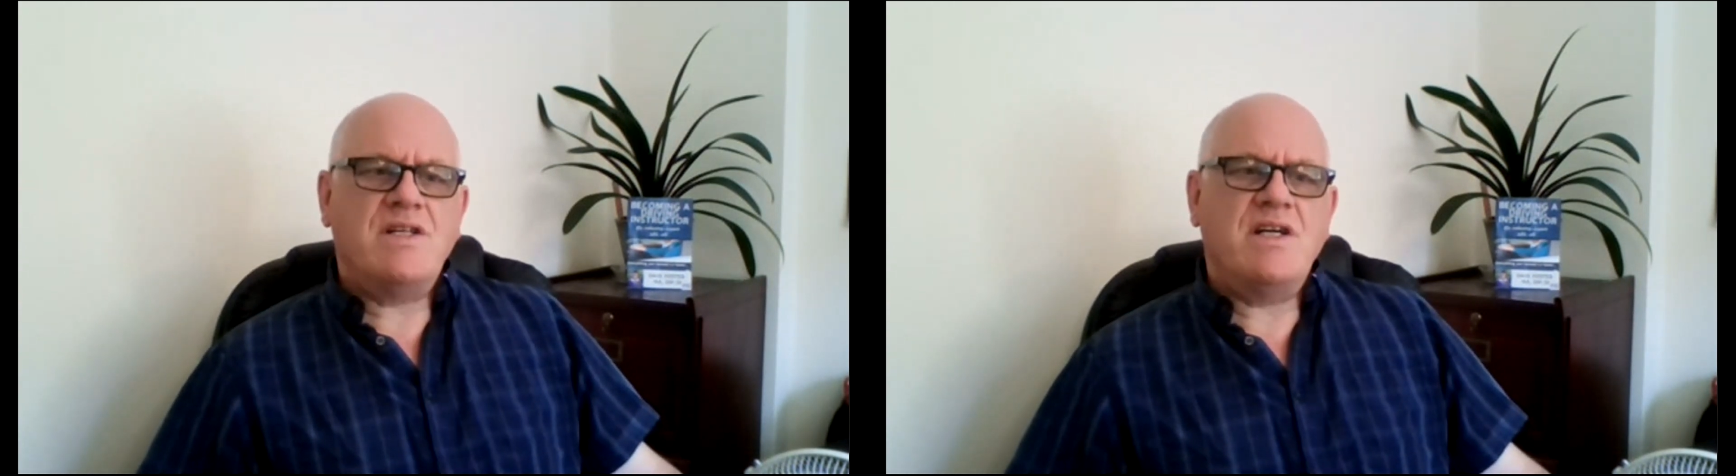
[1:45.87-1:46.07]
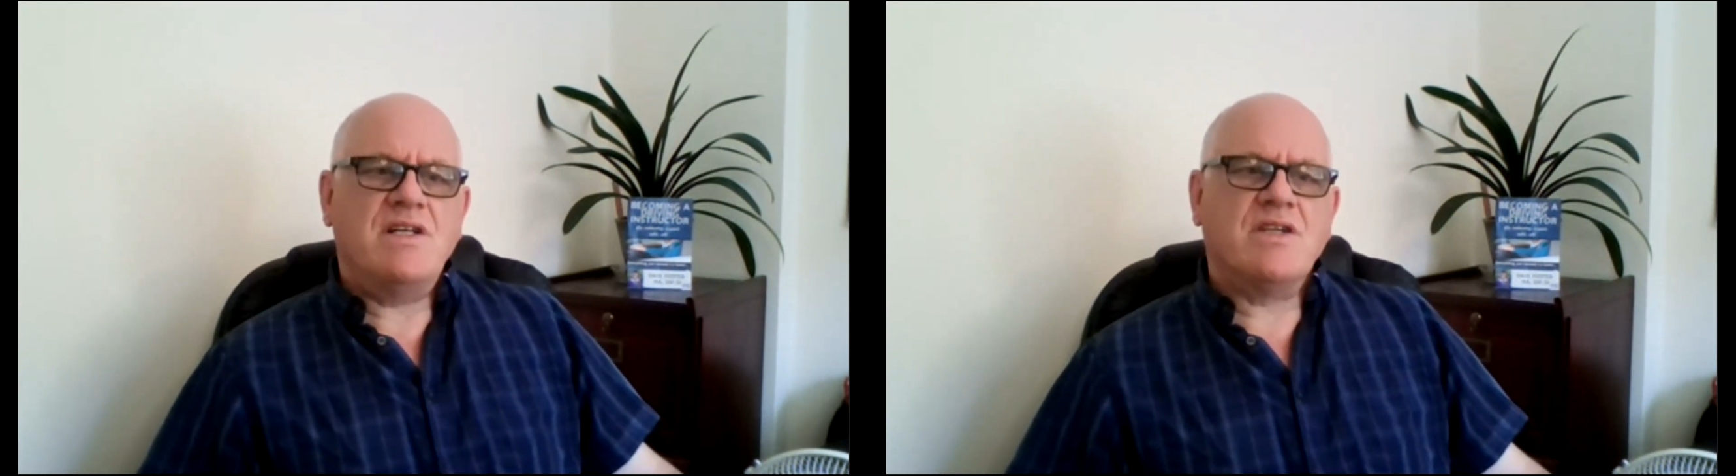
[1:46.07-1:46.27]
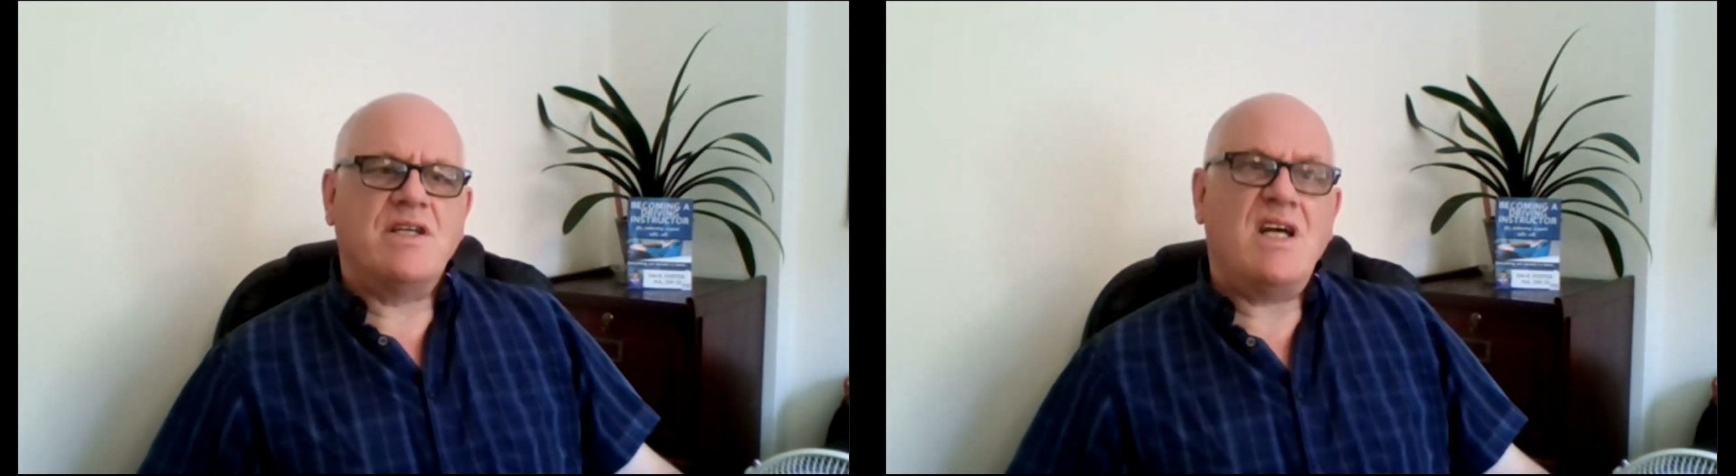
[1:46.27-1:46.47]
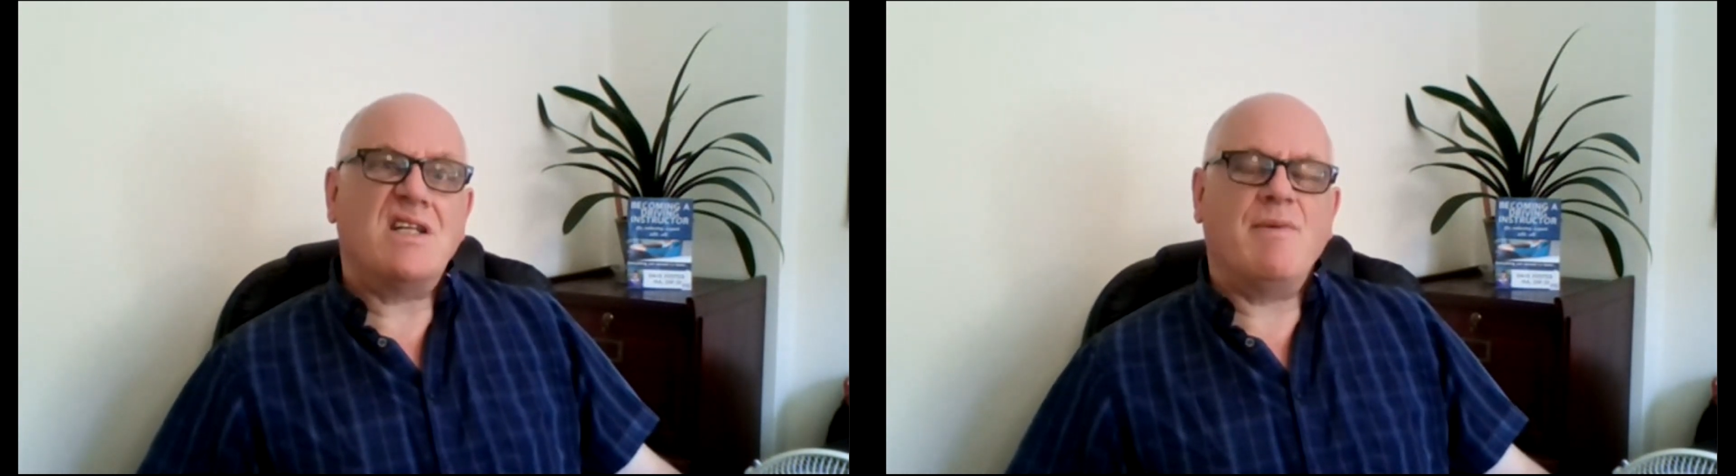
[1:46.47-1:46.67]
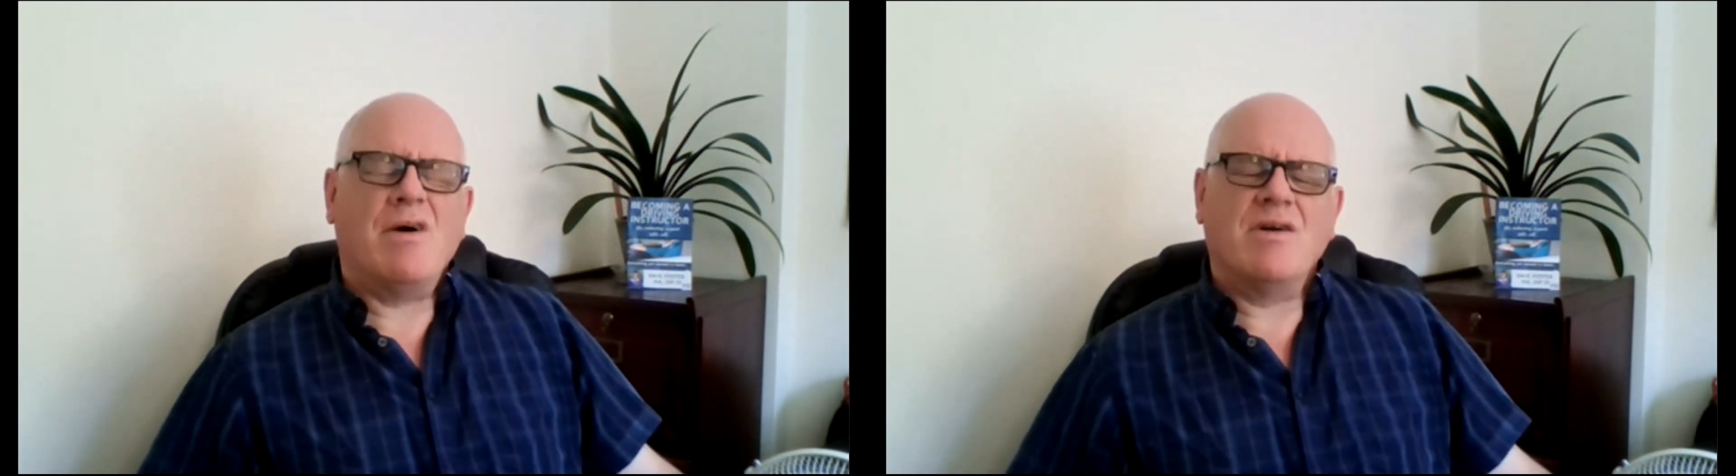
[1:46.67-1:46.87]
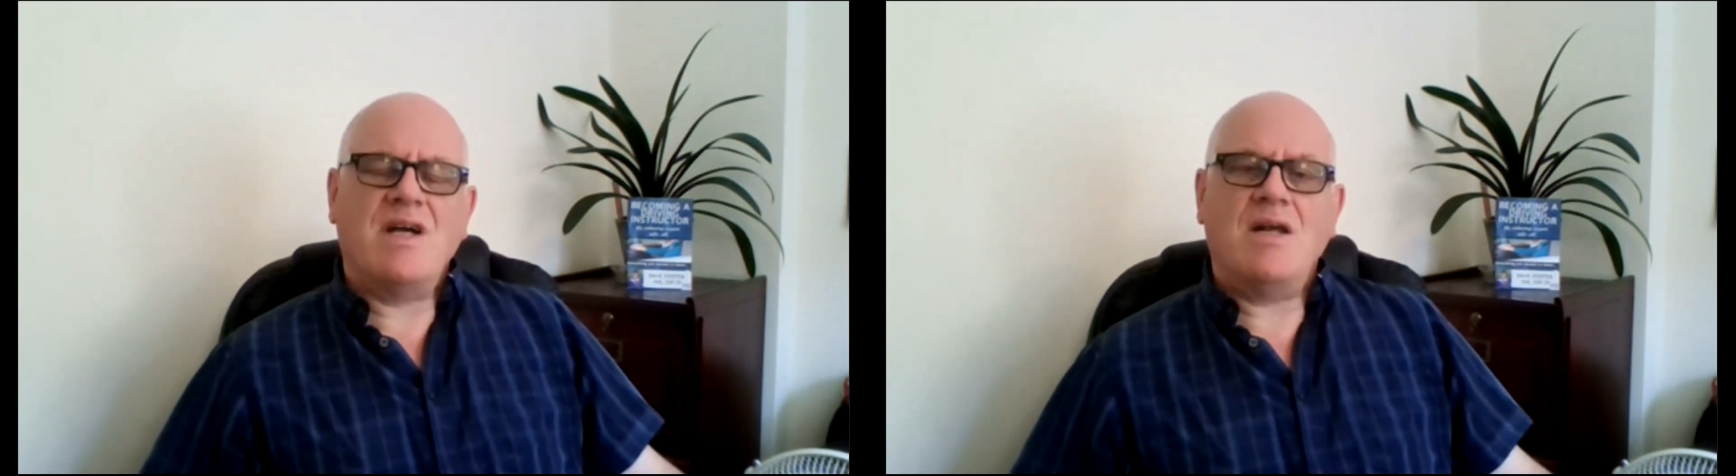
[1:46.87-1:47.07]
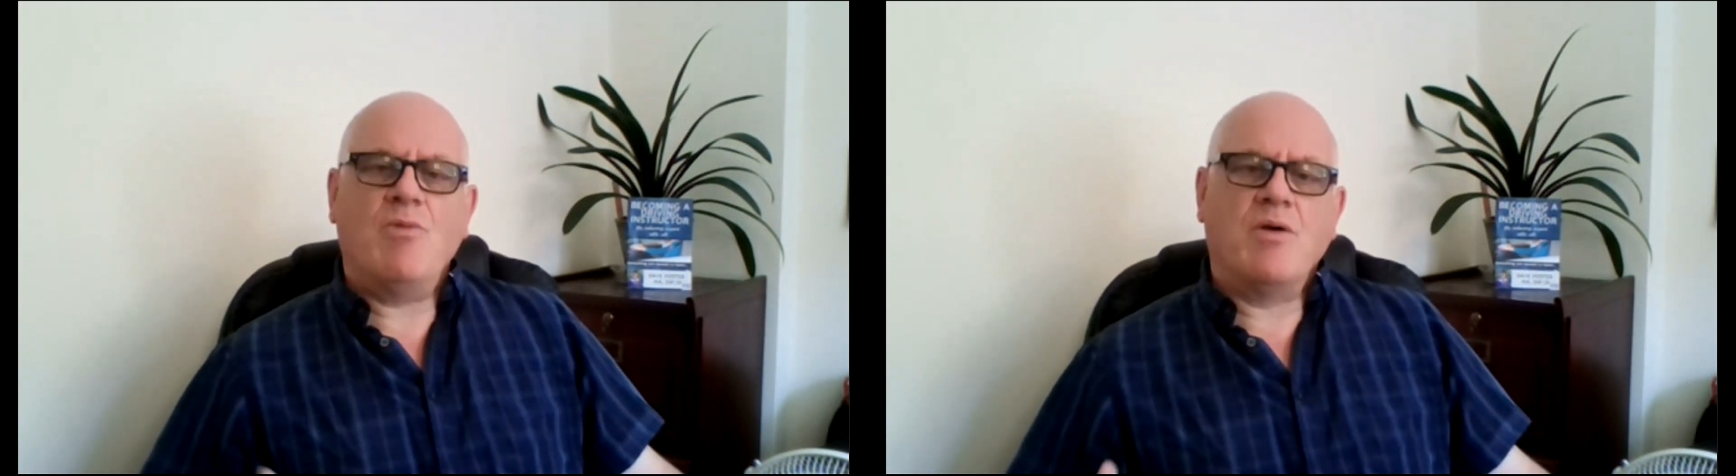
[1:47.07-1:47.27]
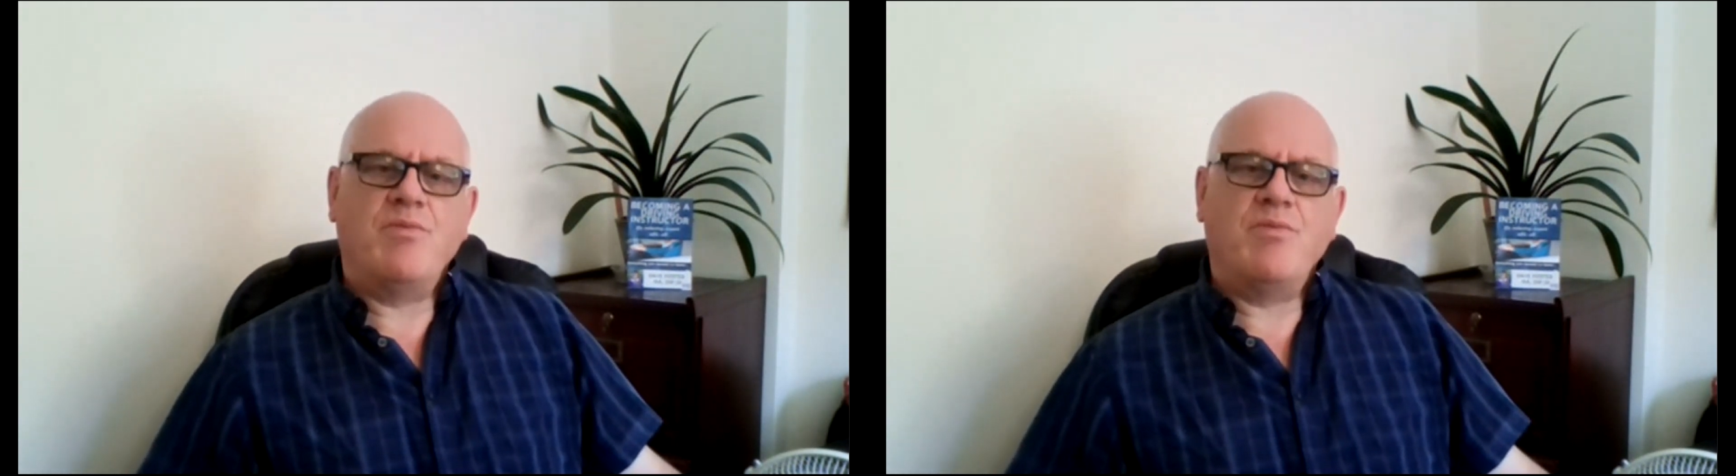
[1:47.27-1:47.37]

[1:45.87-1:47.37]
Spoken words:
did is I set about getting my